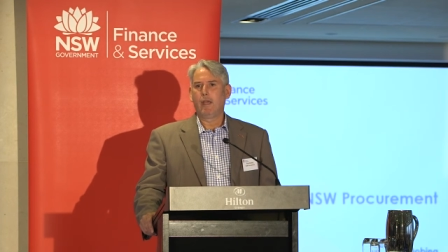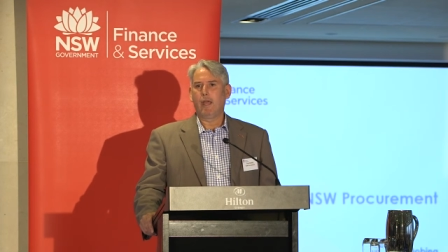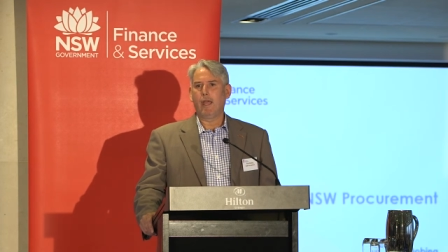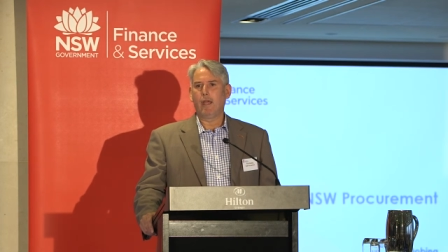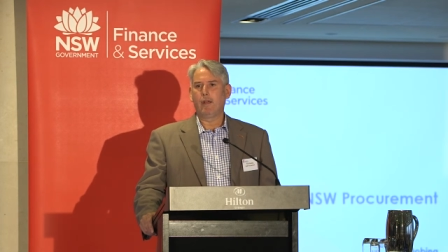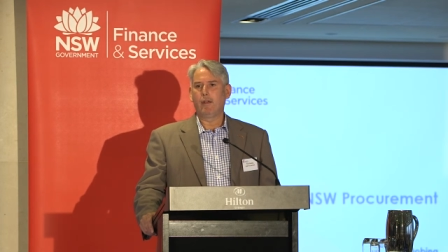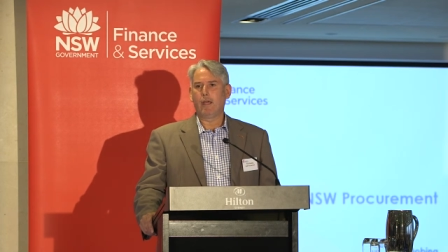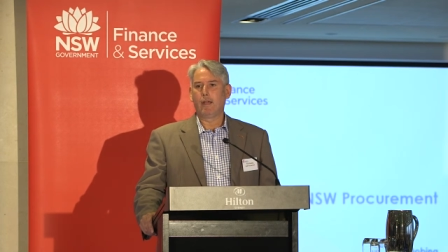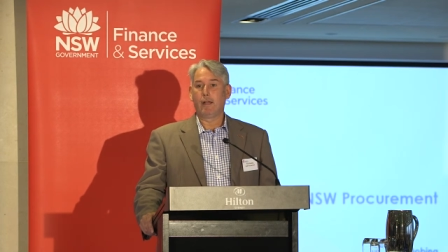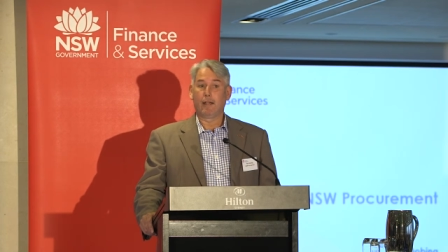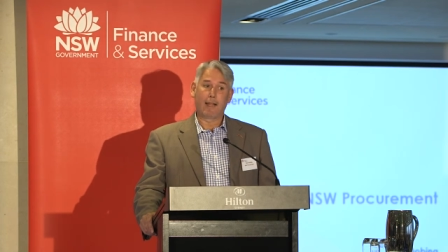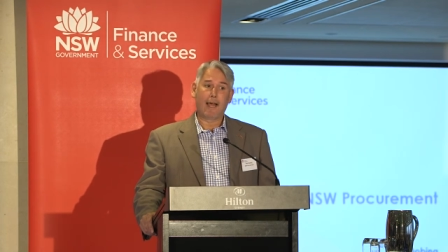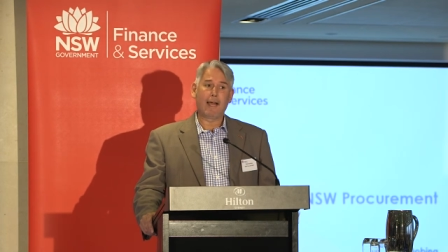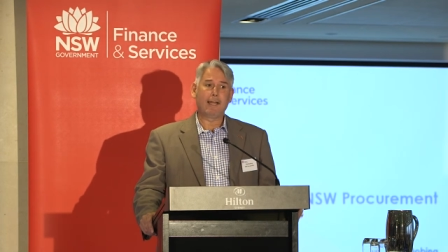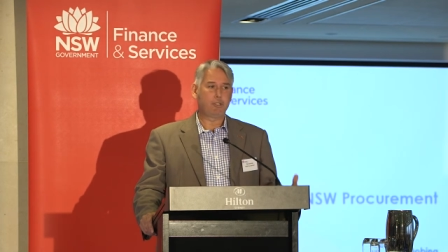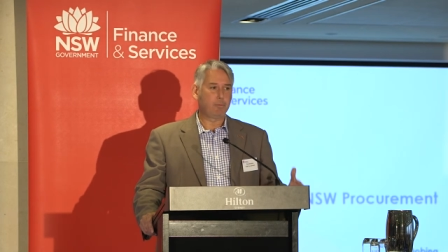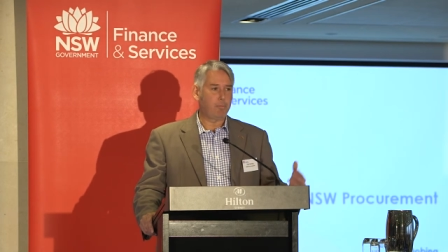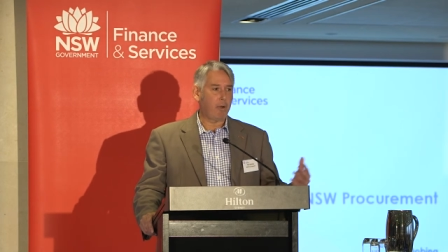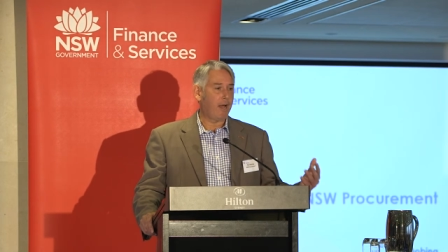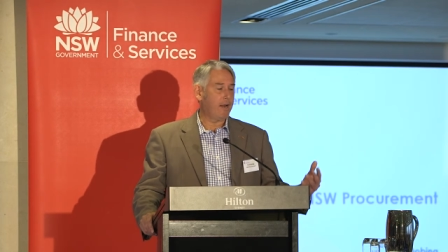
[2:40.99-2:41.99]
and, and a
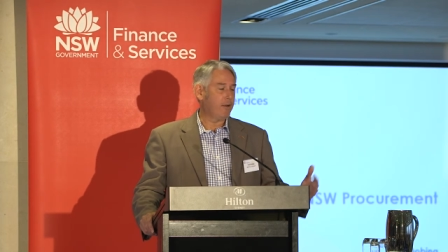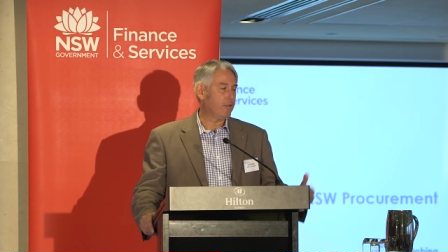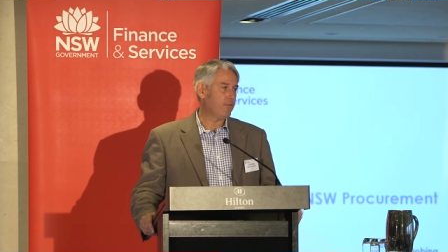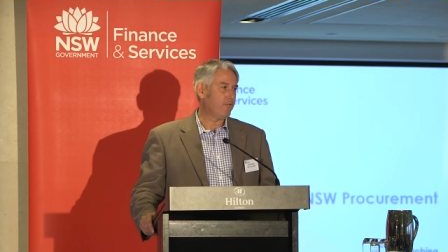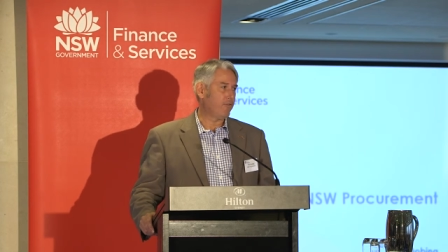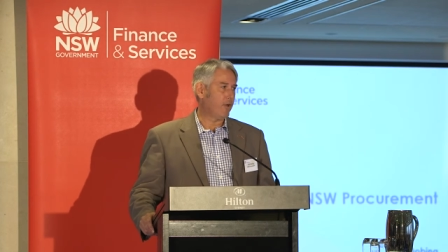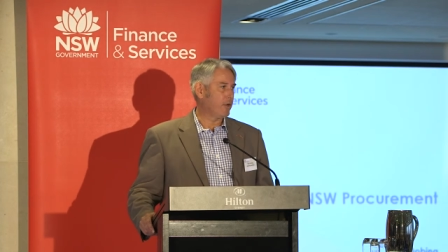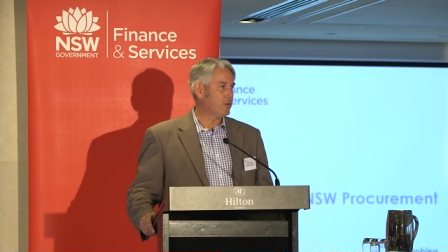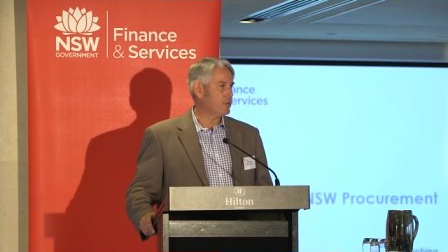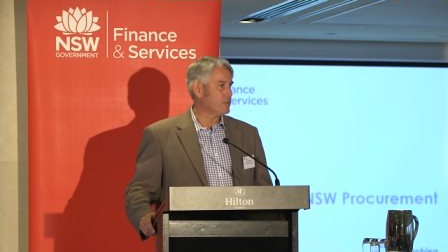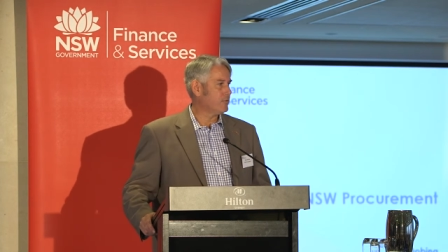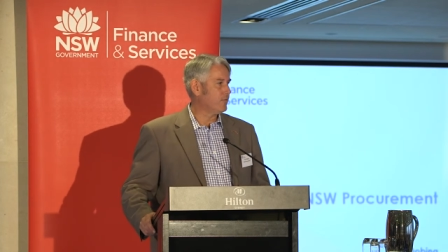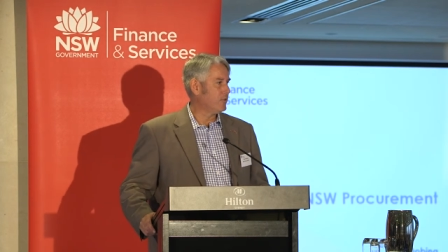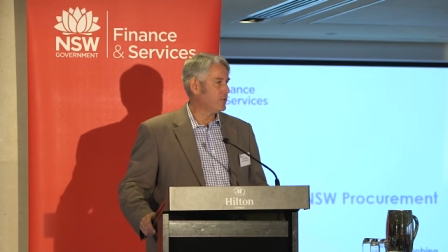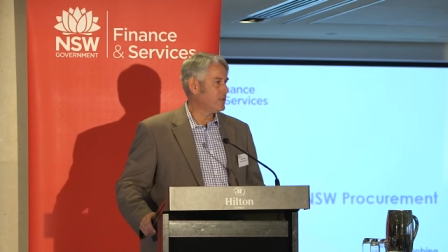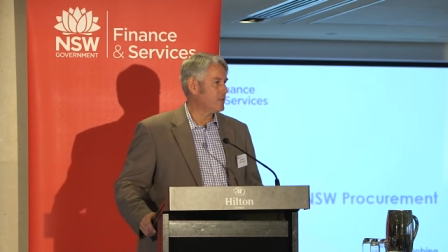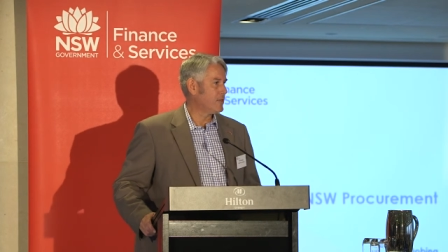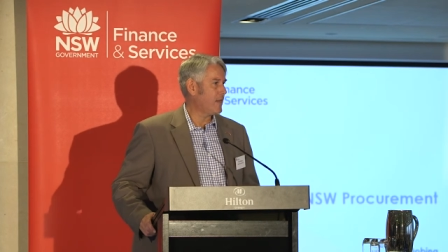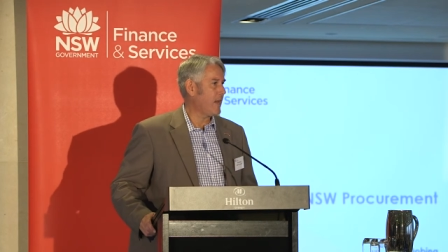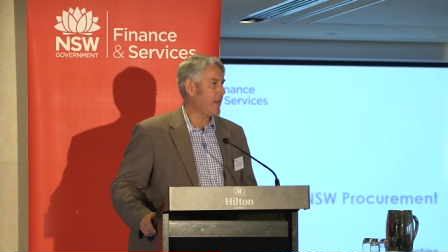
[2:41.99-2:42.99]
large part of the focus for
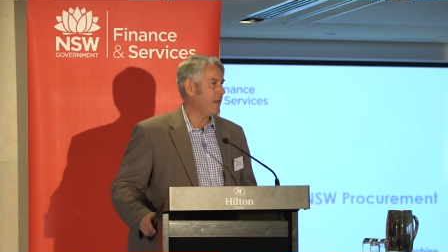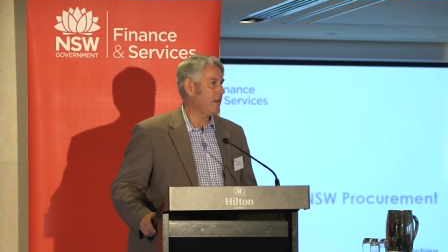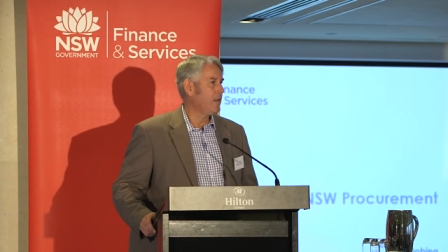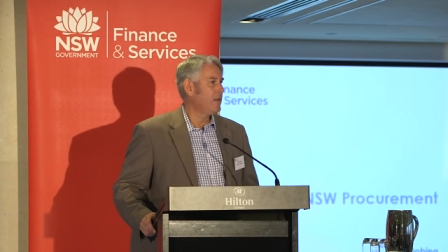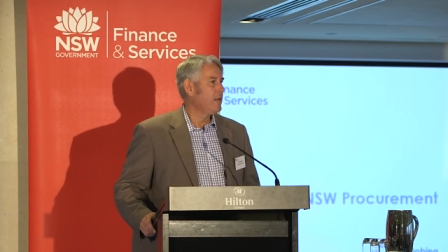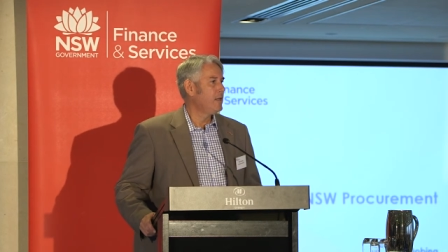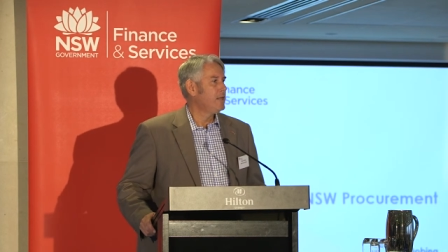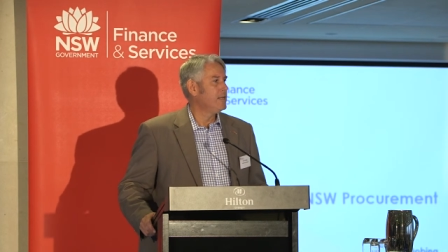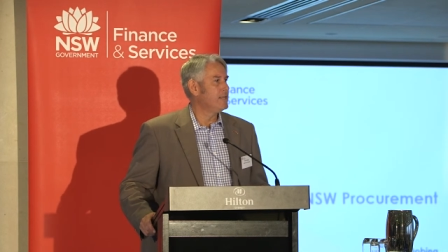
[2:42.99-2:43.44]
today,